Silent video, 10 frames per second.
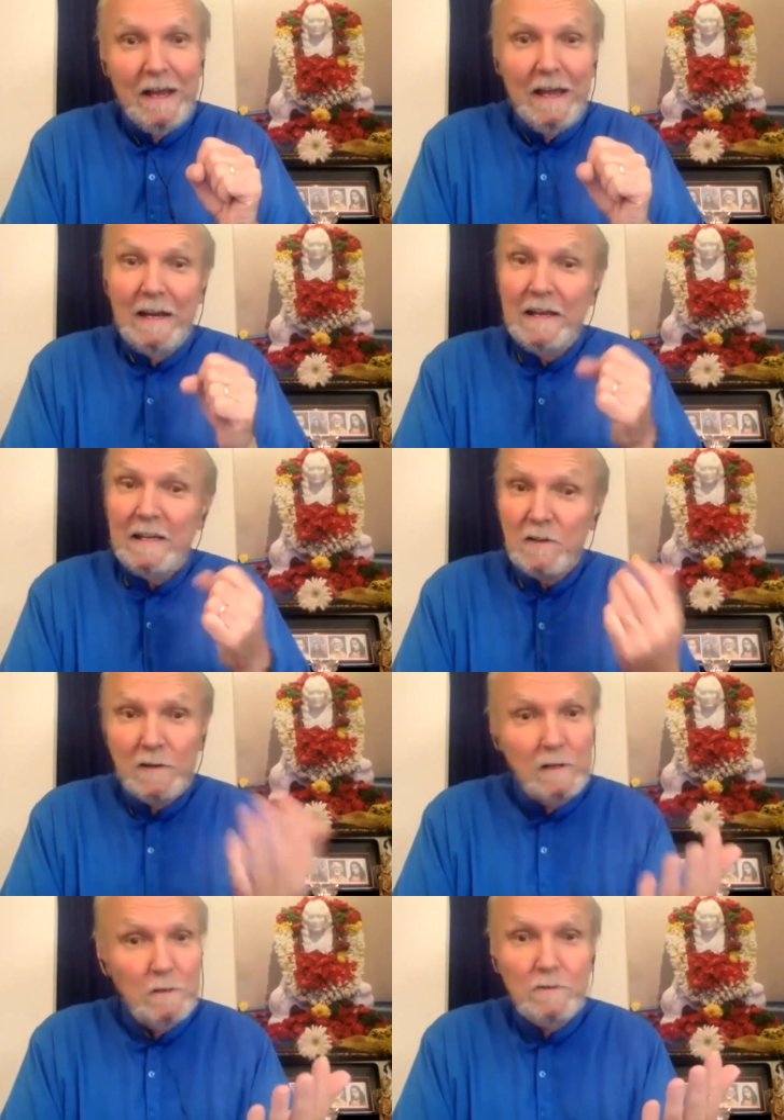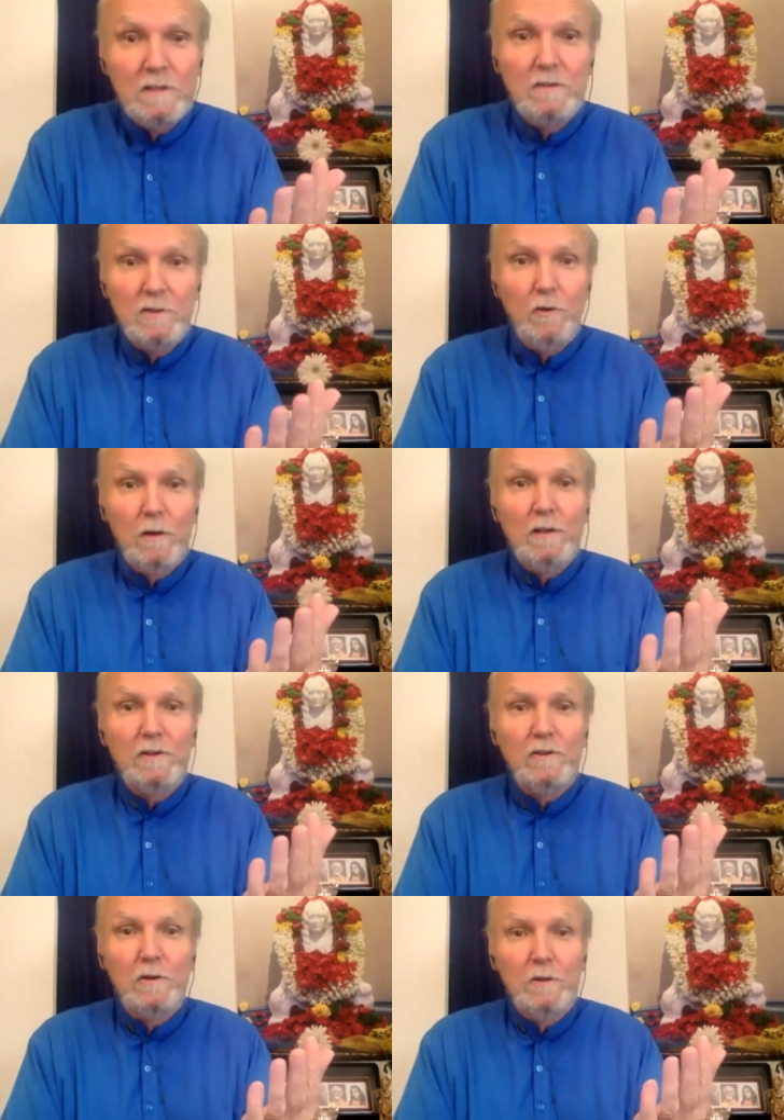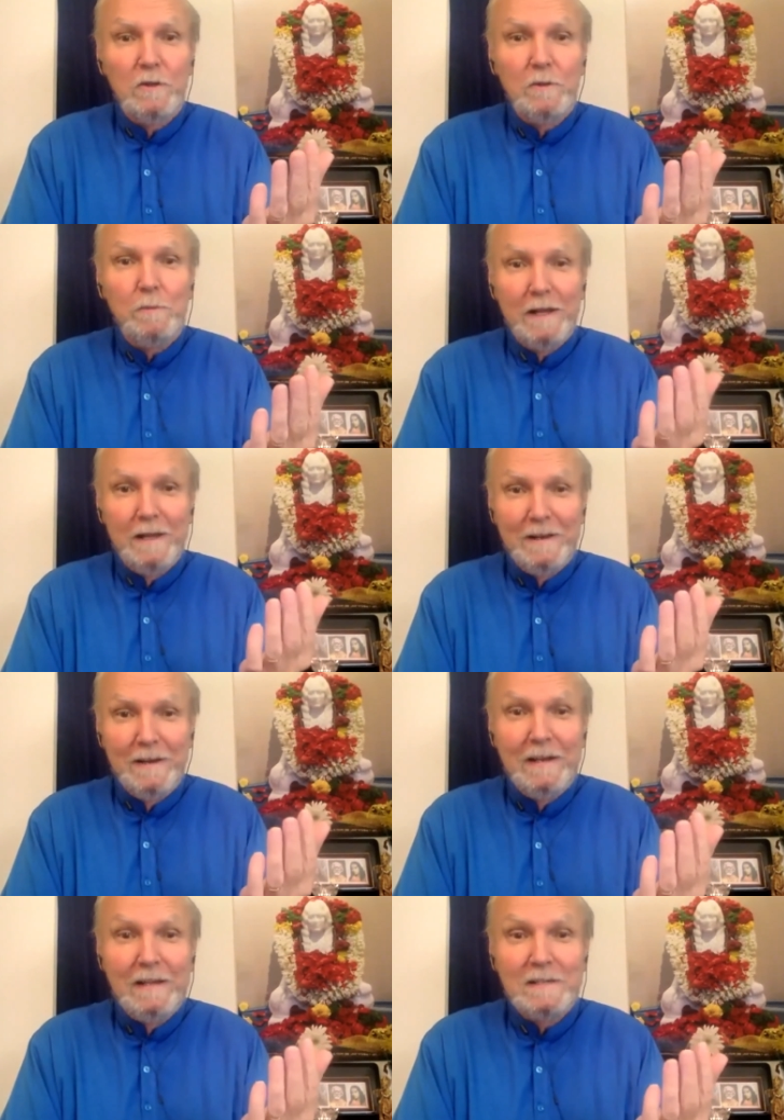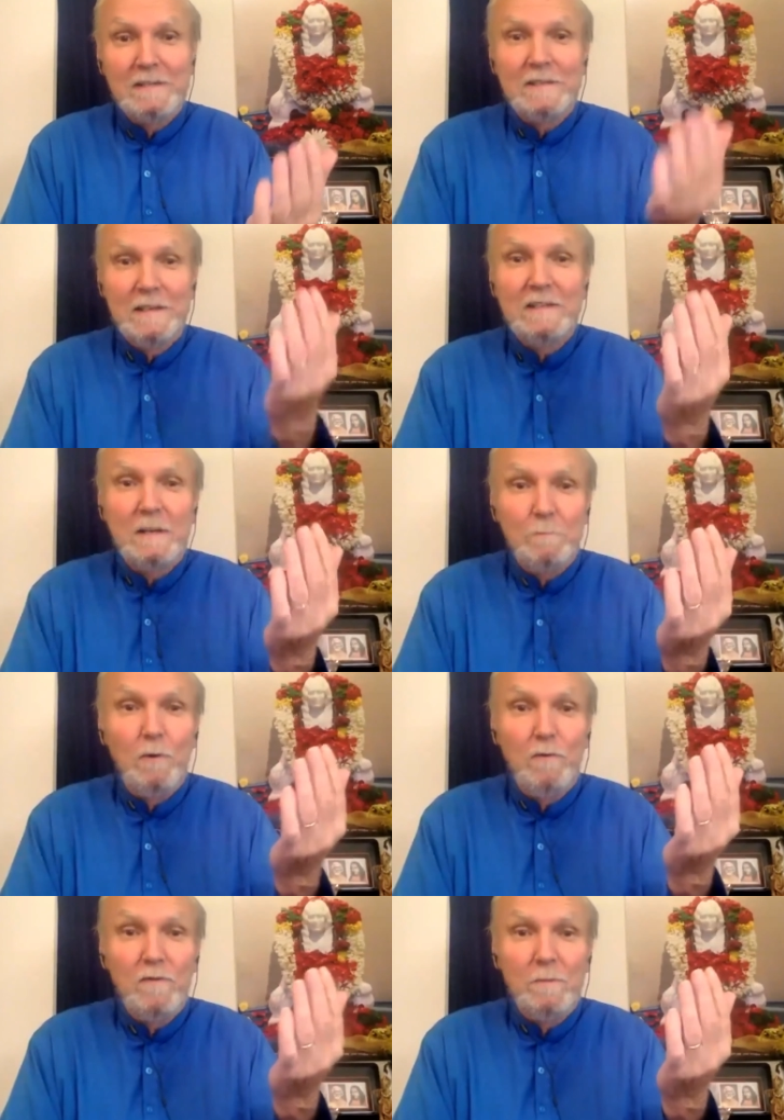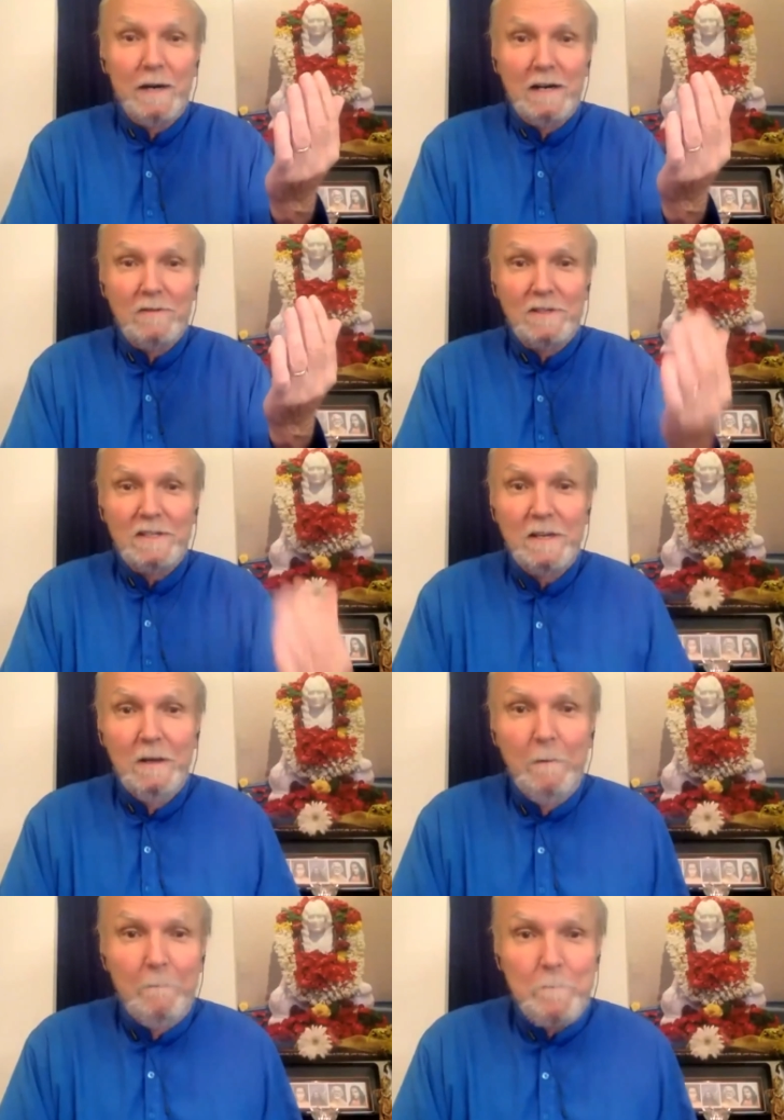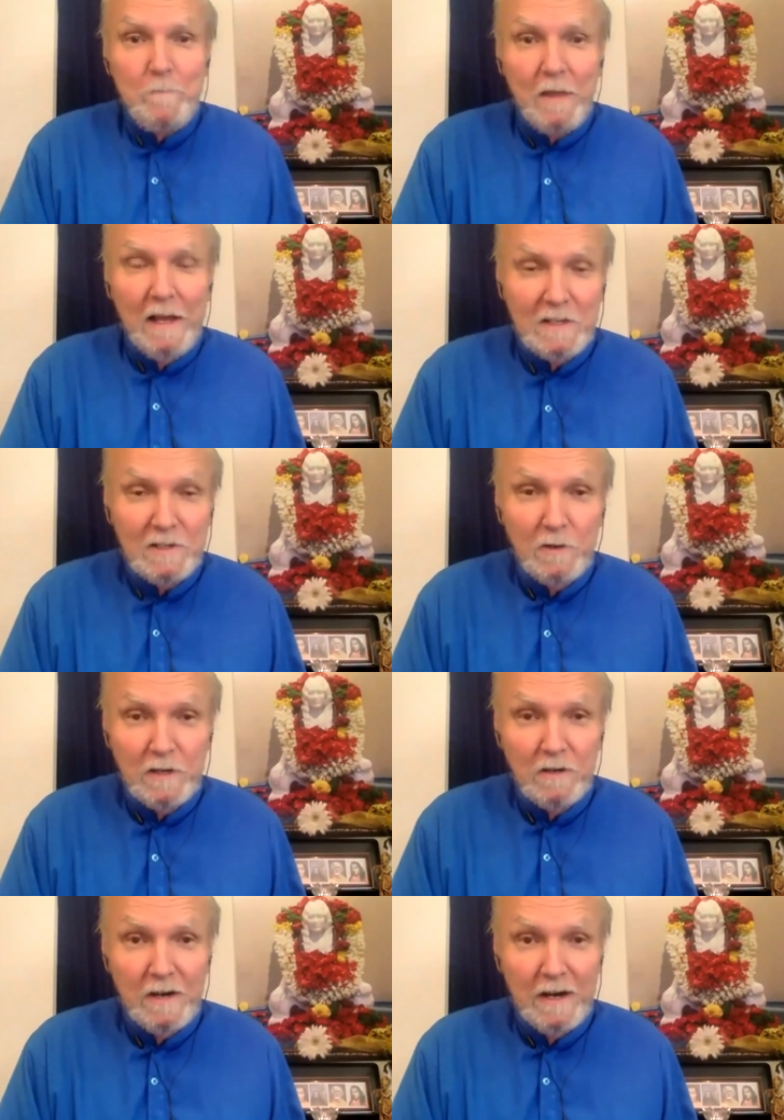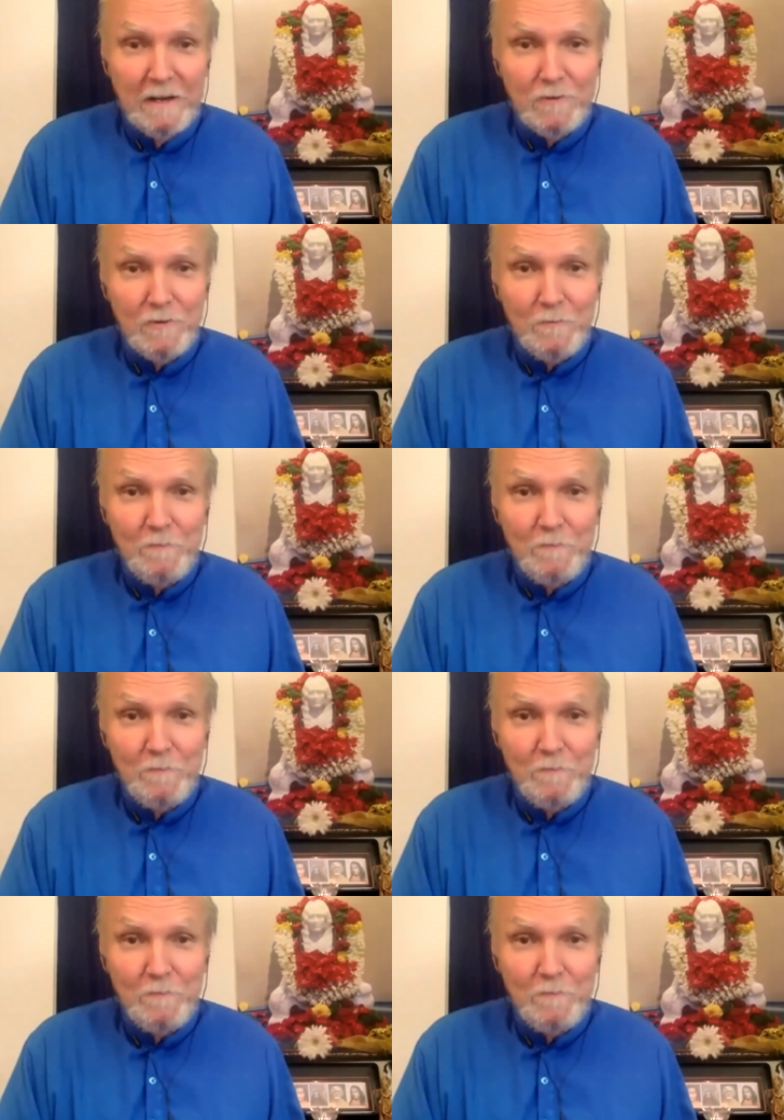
and he's going to lose total control of the plane, and he's up over the mountains, and he's going to crash.